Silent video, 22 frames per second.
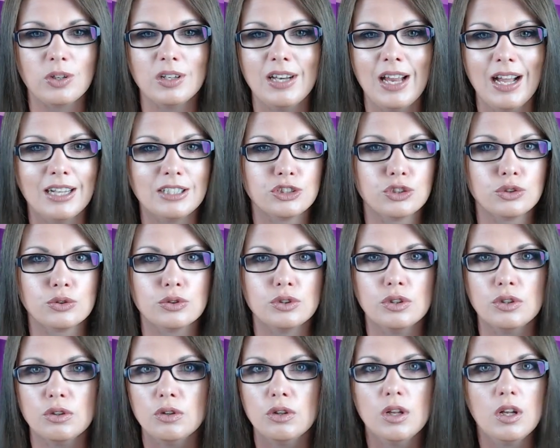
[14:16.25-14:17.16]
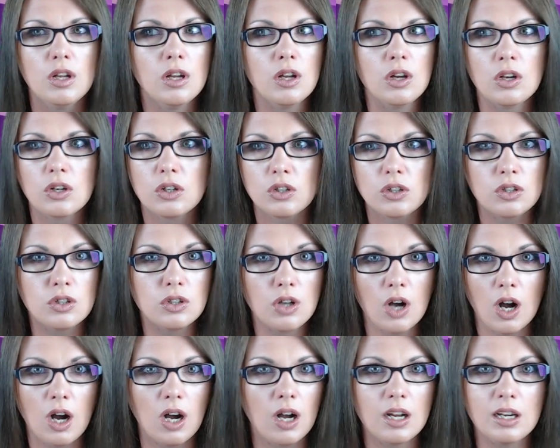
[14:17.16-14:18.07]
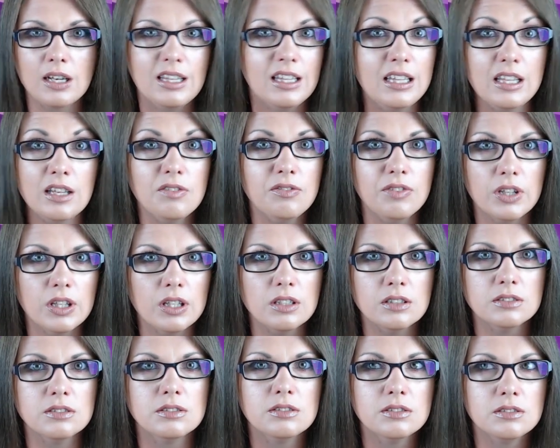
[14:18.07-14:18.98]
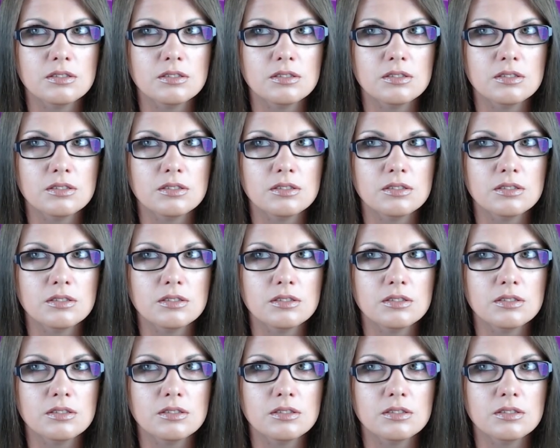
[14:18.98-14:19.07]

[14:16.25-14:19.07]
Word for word: natural, God given